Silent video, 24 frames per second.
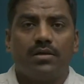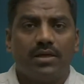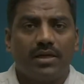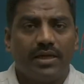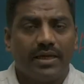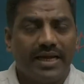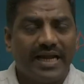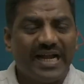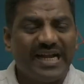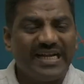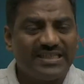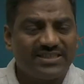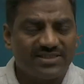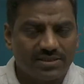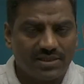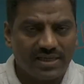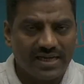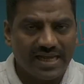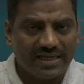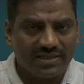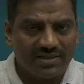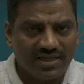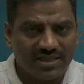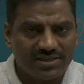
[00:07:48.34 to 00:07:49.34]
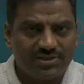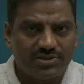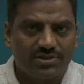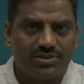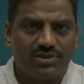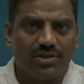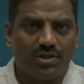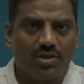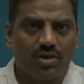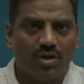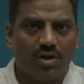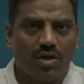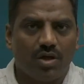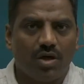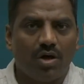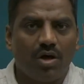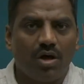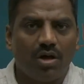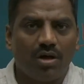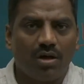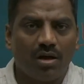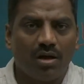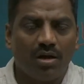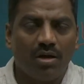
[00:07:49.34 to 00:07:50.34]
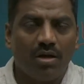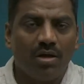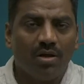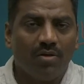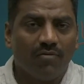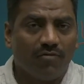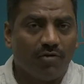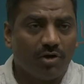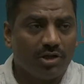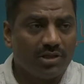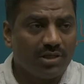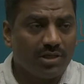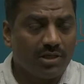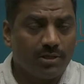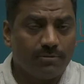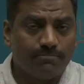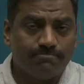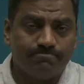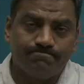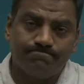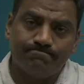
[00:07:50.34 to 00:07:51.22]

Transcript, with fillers: hints like this or for the